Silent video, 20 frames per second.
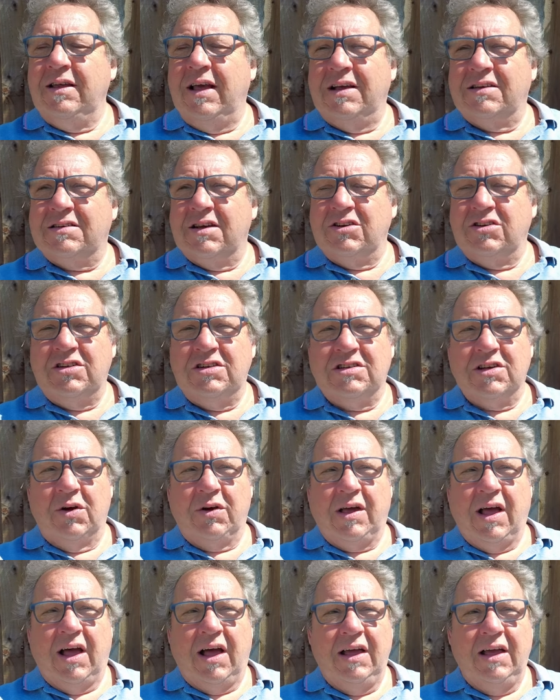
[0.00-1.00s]
so she's
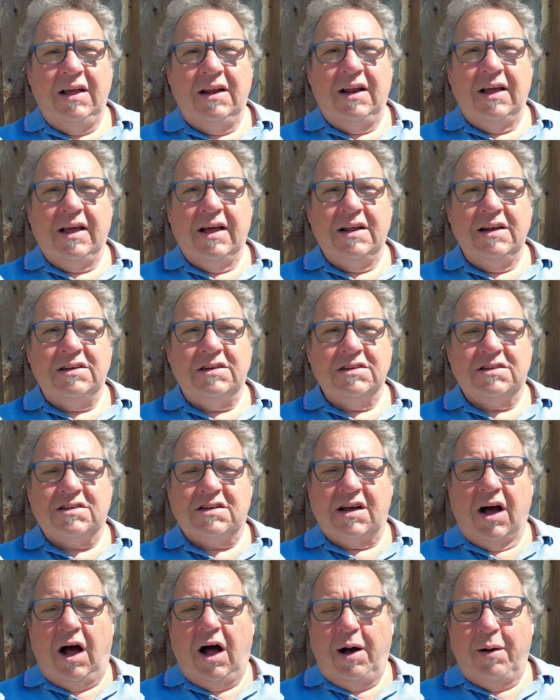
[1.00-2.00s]
okay. They're going to
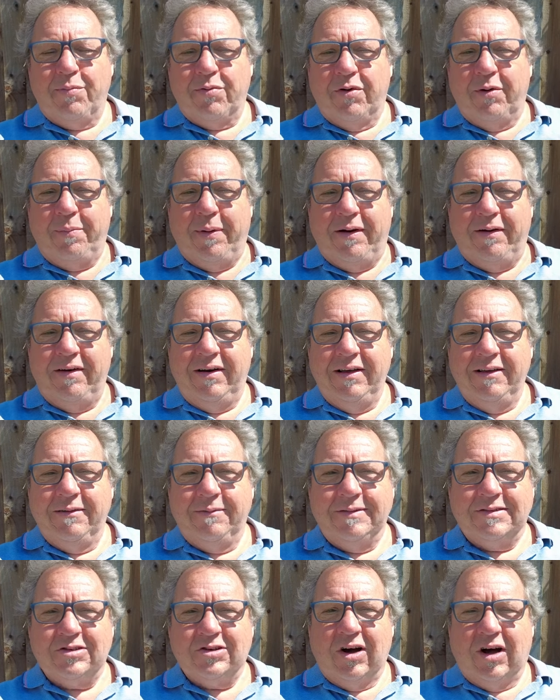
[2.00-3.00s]
Scarborough, apparently.
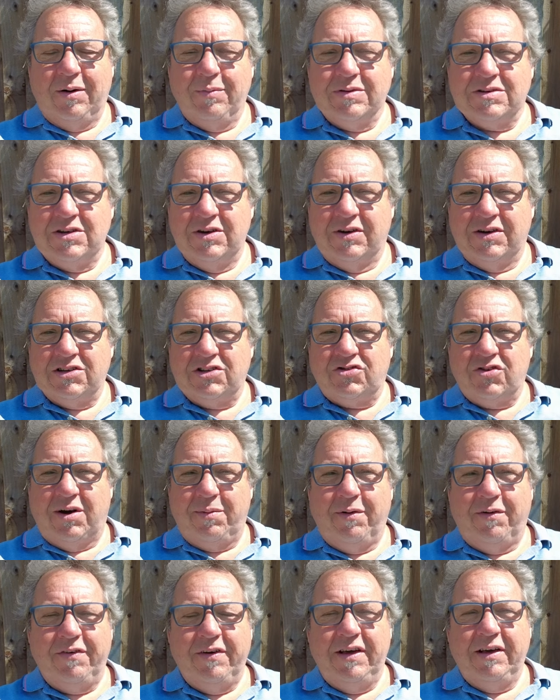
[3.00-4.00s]
Scarborough's a nice
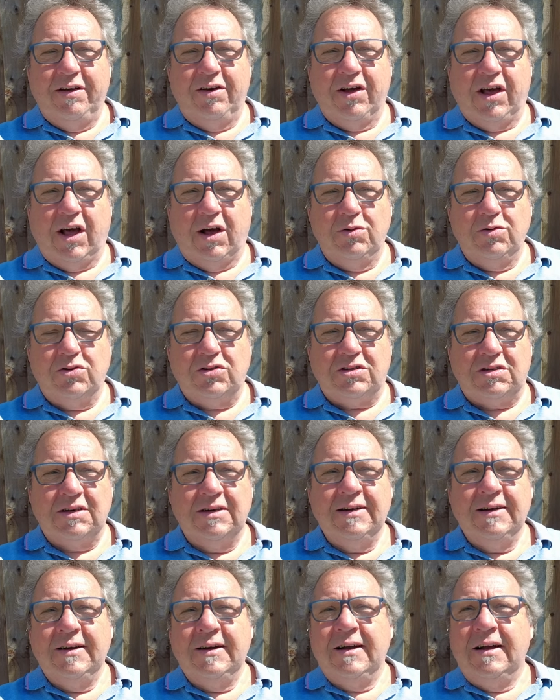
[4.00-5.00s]
drum, I think, on the coast.
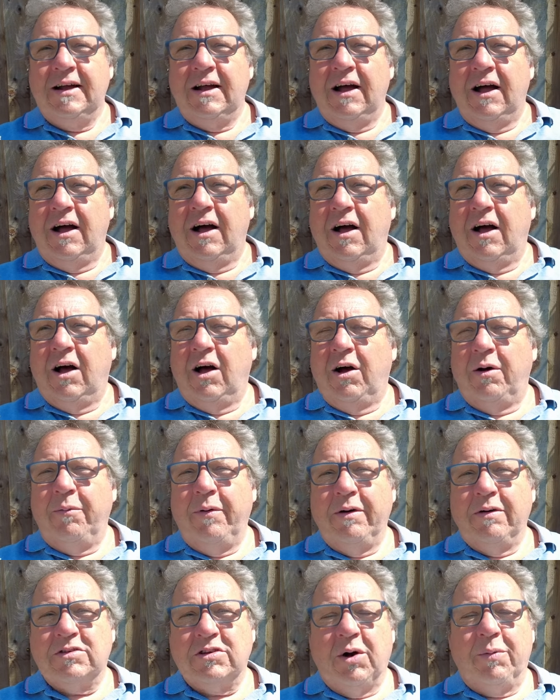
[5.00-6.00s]
So
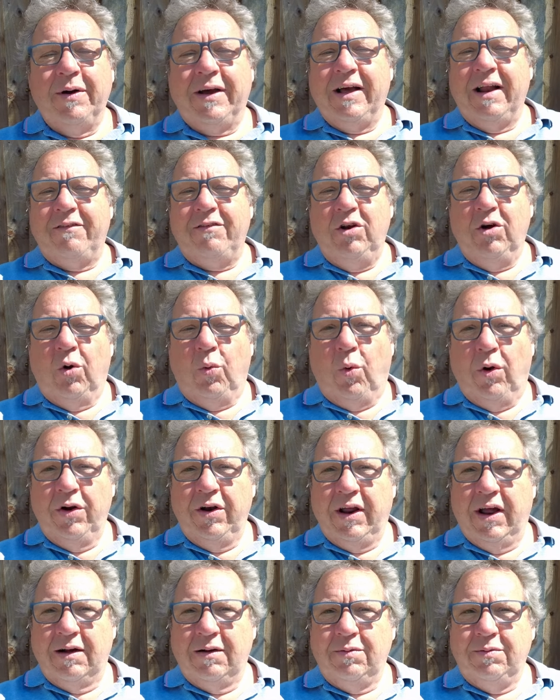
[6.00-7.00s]
we're going to have a little
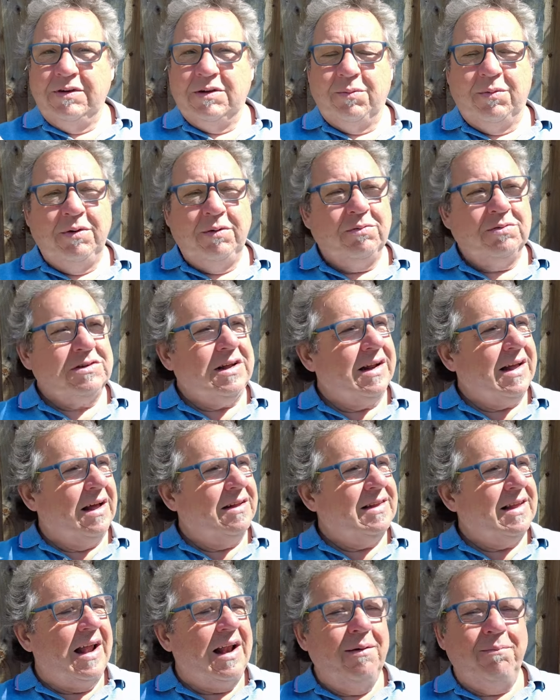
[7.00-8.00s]
wander. We're just going to
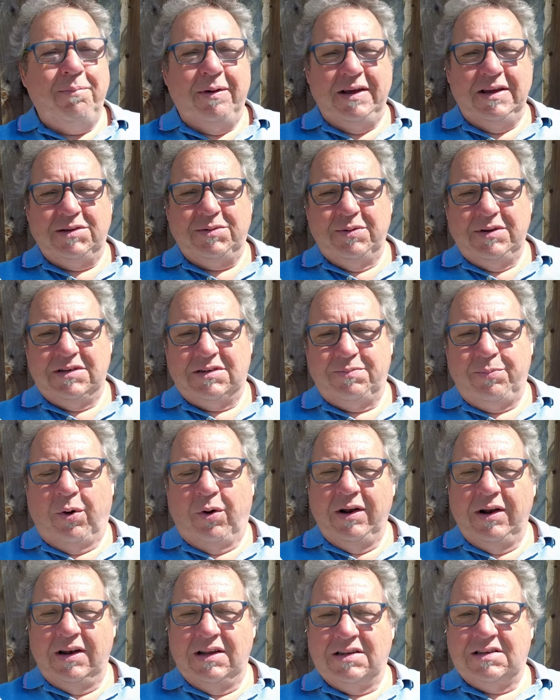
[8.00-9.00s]
go down the beach. It's
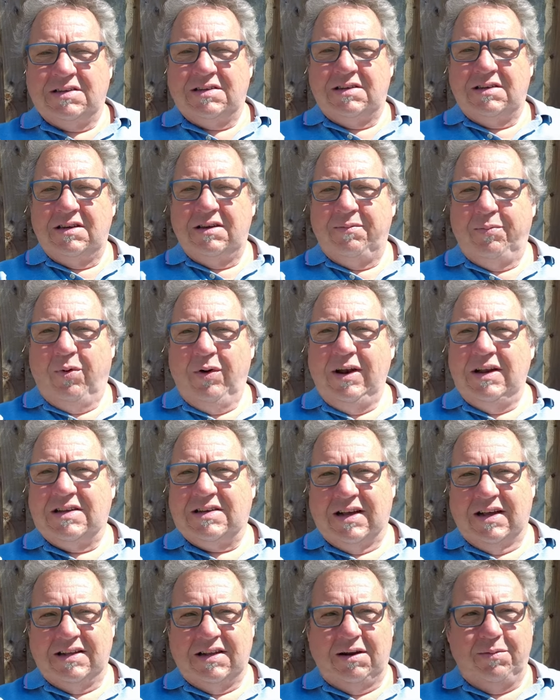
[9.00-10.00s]
pointless
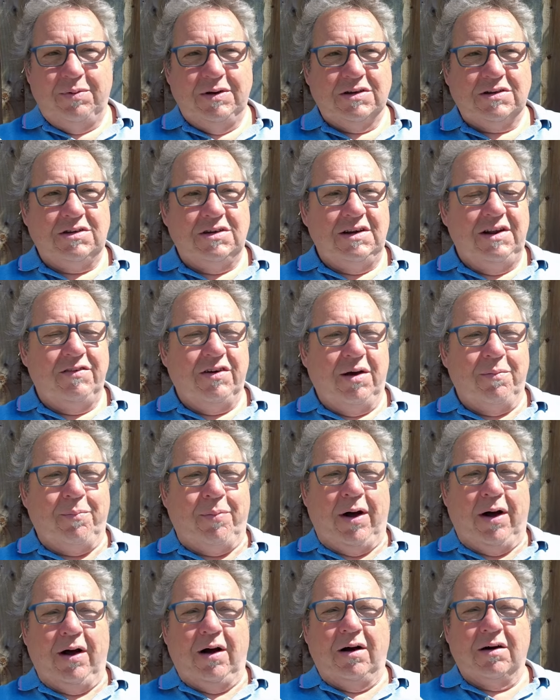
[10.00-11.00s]
going down the beach. You never get
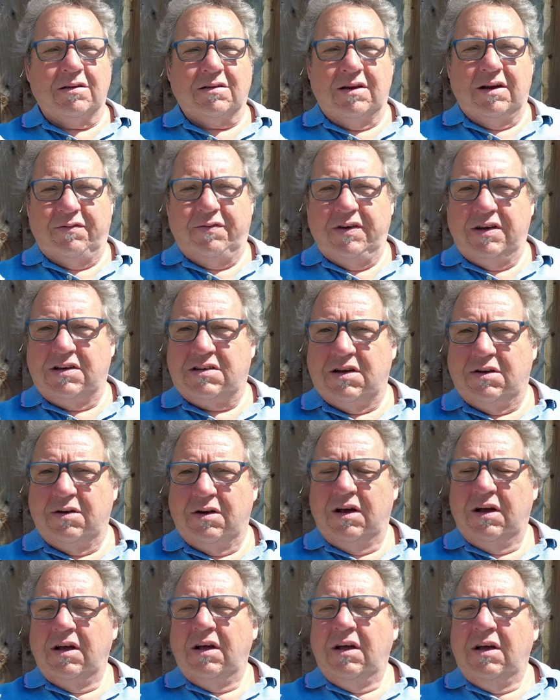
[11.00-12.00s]
parked, I think. So
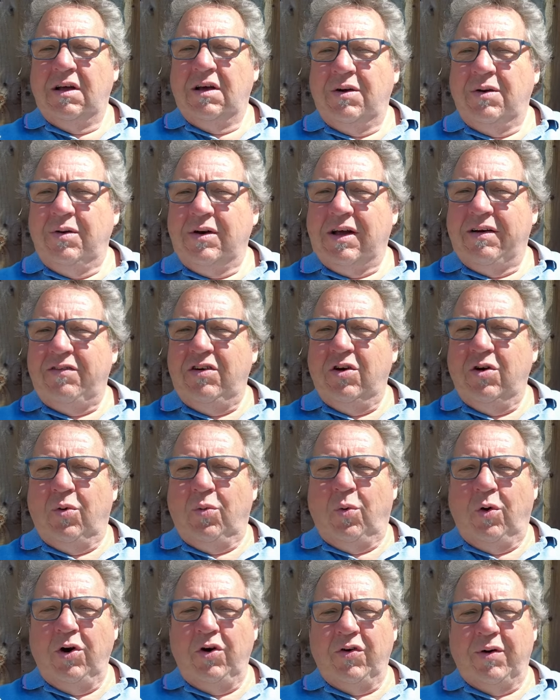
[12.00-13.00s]
we're going to have a little
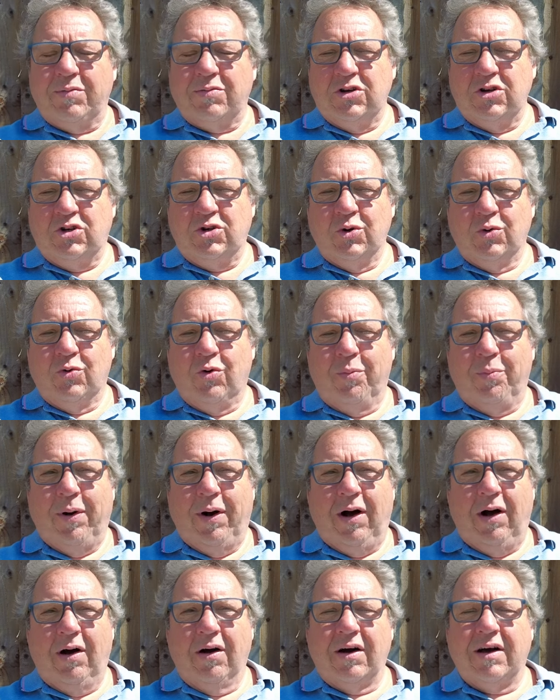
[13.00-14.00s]
wander up to Chalkwell
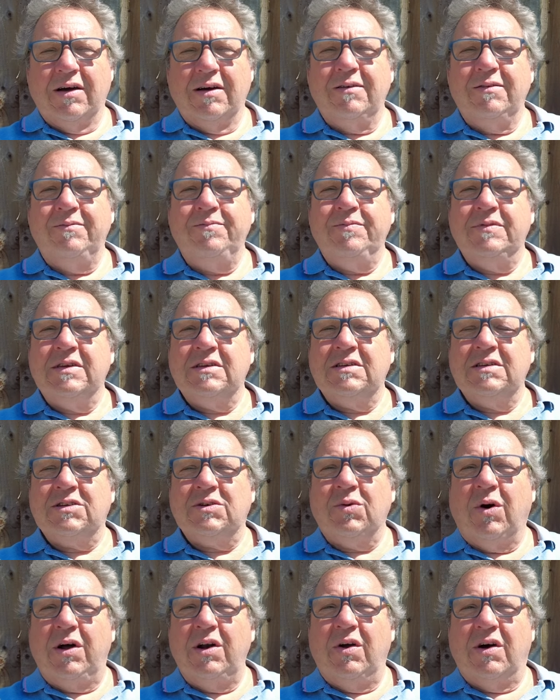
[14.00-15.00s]
Park. It's
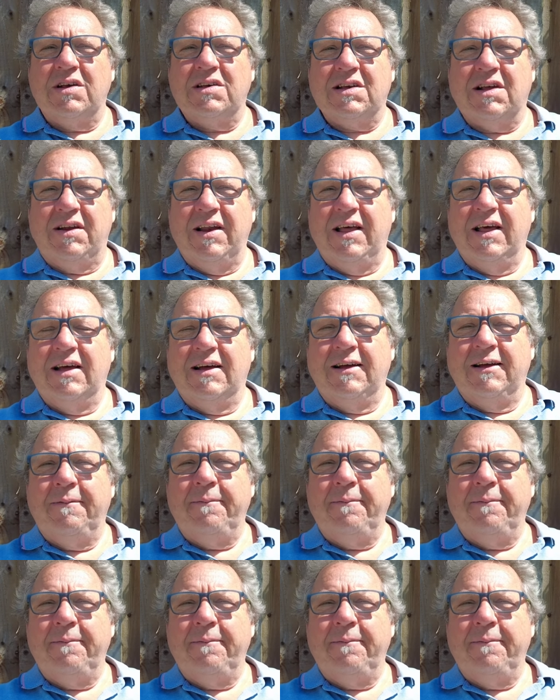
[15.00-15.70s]
quite nice up there.